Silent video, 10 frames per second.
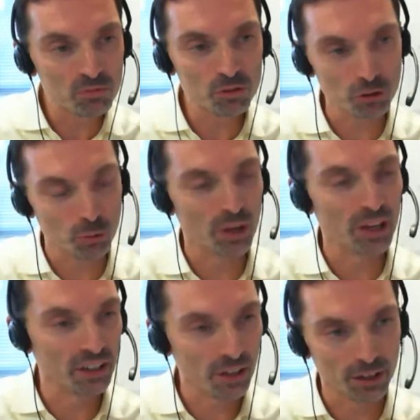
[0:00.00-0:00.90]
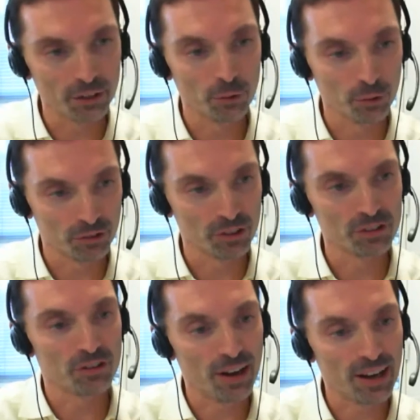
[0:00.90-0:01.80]
two-way and higher order
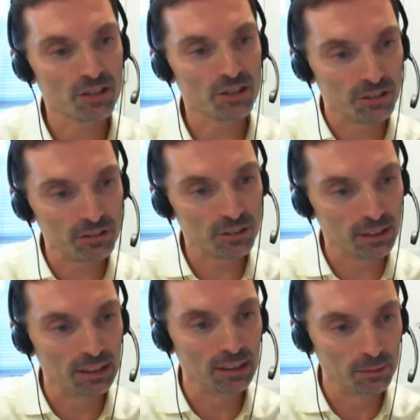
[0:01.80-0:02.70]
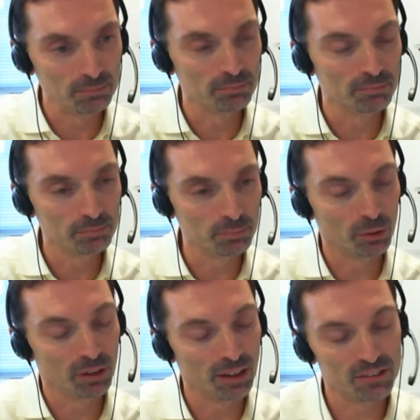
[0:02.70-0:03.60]
interactions.
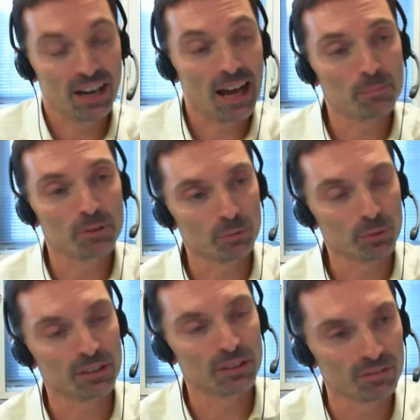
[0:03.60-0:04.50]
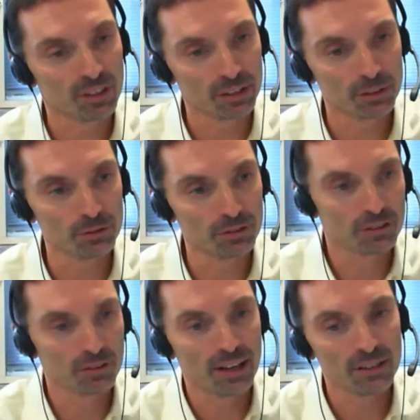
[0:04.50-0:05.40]
But as it happens, we didn't find those
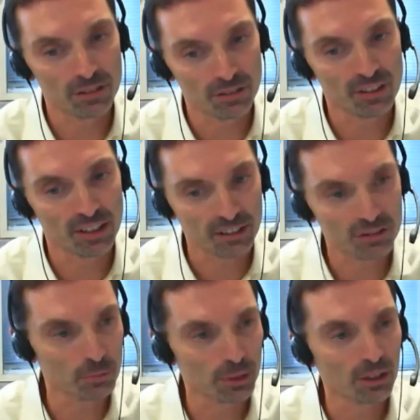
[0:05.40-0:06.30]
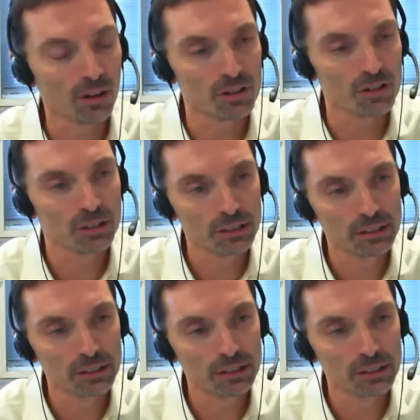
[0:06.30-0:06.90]
interaction effects to be large.